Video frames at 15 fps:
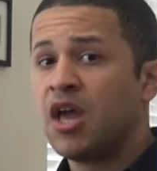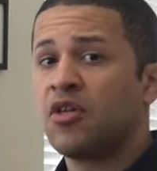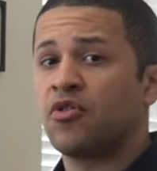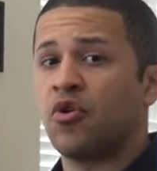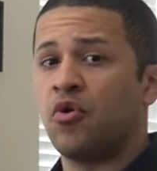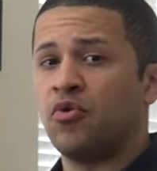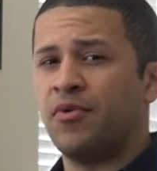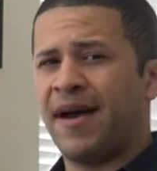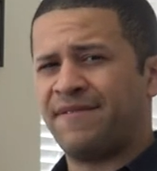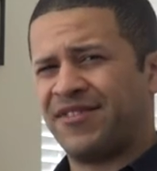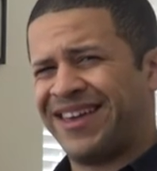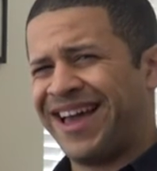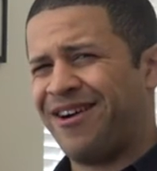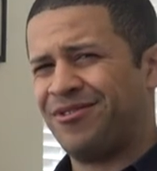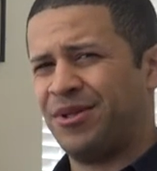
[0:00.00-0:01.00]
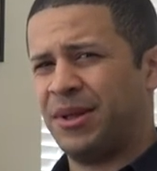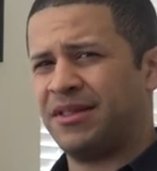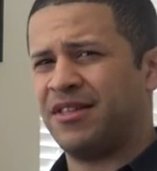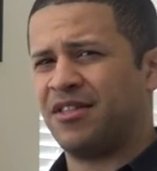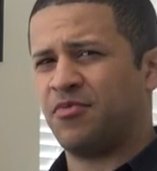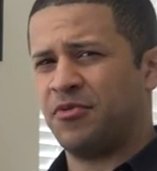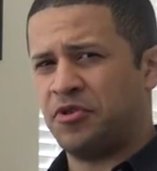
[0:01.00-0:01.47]
So you have to calculate
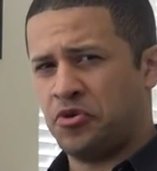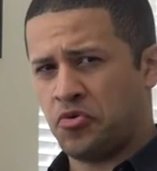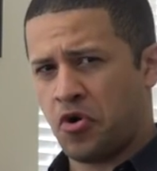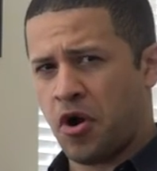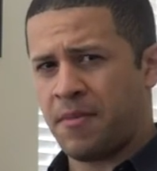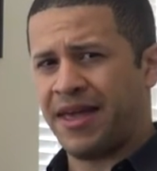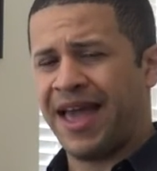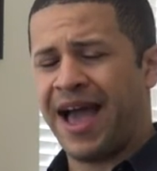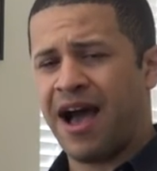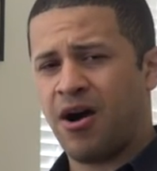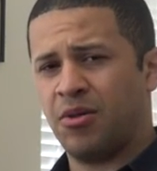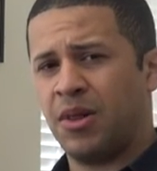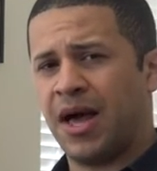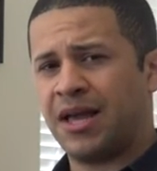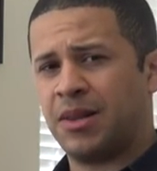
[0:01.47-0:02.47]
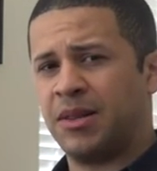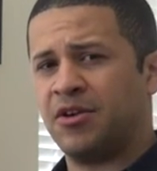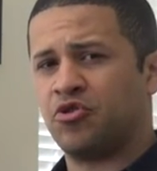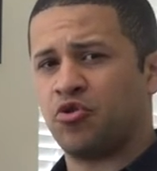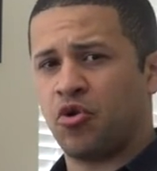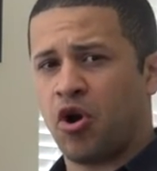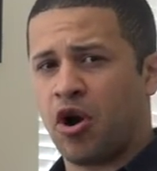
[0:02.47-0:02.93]
this within your army. How likely
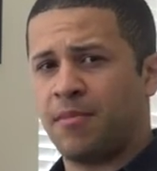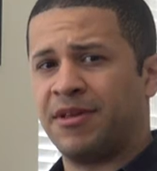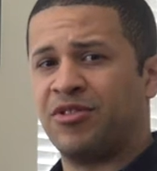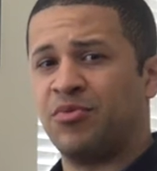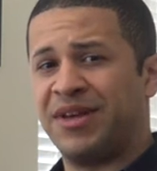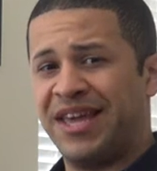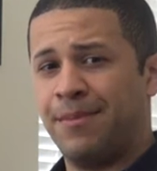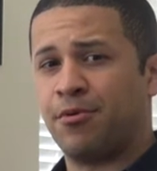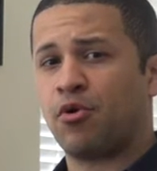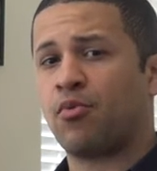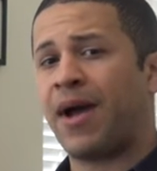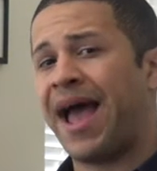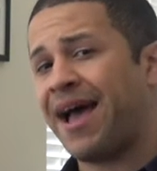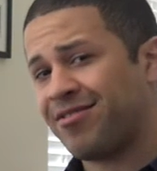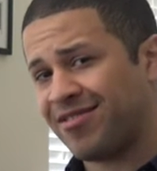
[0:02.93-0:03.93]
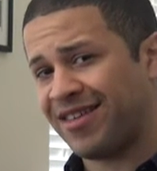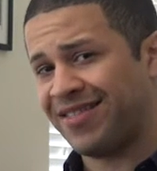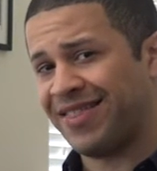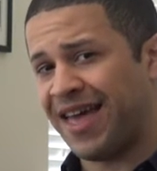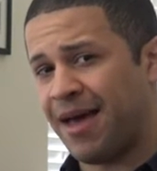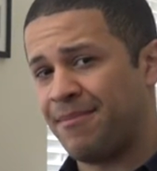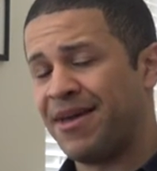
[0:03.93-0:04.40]
is your army to keep
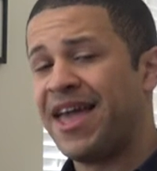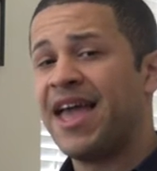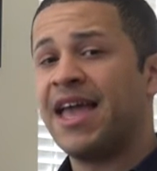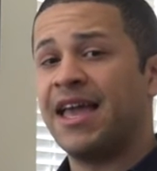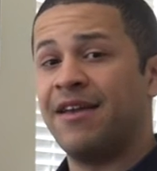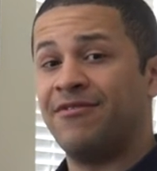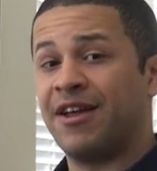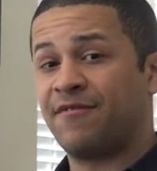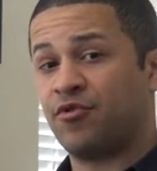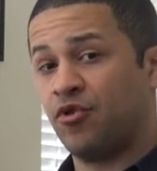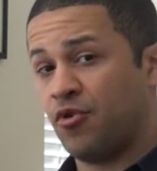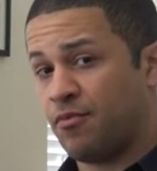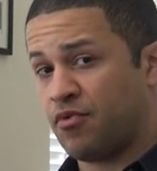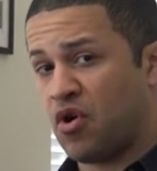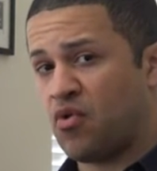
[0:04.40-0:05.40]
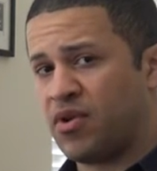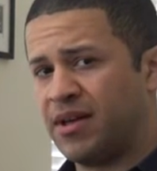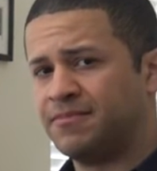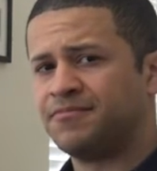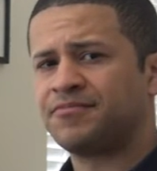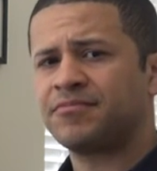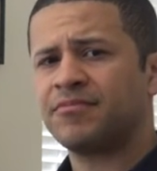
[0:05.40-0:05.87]
harassing them even after you're
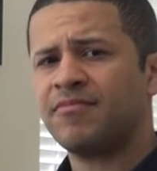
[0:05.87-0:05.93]
broken?